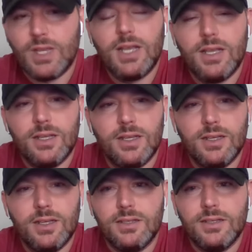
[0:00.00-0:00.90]
That's
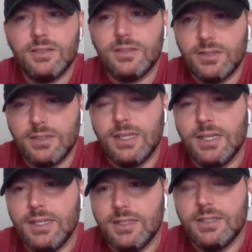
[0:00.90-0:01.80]
non-close like
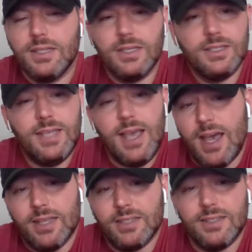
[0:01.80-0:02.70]
situations. Yeah.
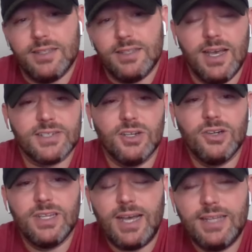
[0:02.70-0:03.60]
Yeah,
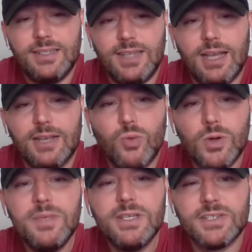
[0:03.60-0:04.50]
yeah. So I,
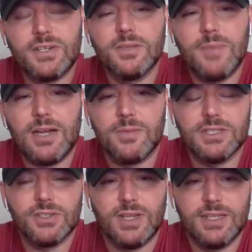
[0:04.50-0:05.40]
I wouldn't be
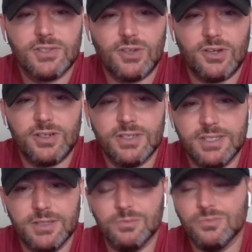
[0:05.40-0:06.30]
concerned about him until I
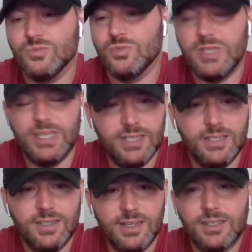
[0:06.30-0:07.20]
saw
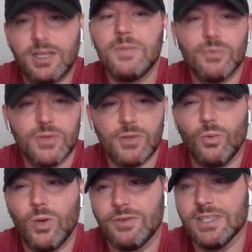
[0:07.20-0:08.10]
him in
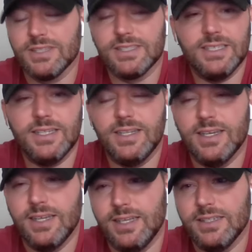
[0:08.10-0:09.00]
come in with a one-run
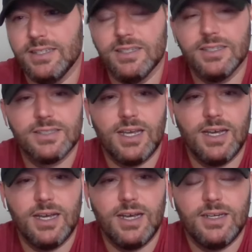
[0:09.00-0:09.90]
lead
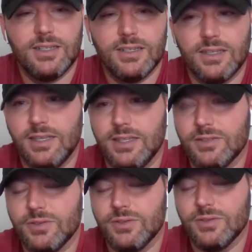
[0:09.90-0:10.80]
and
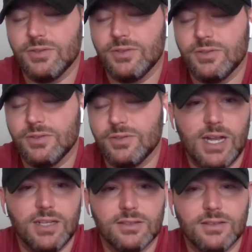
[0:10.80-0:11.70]
uh, and really
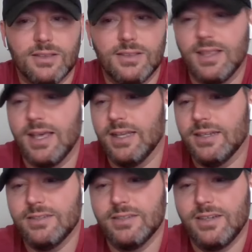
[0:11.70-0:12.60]
get knocked around.
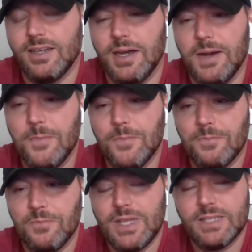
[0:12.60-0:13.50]
Then
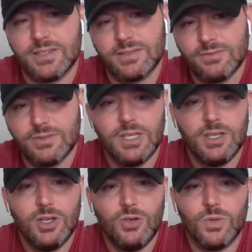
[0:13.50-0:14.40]
um,
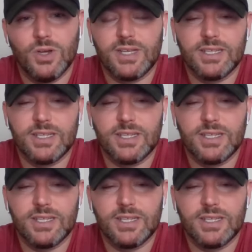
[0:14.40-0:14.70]
that's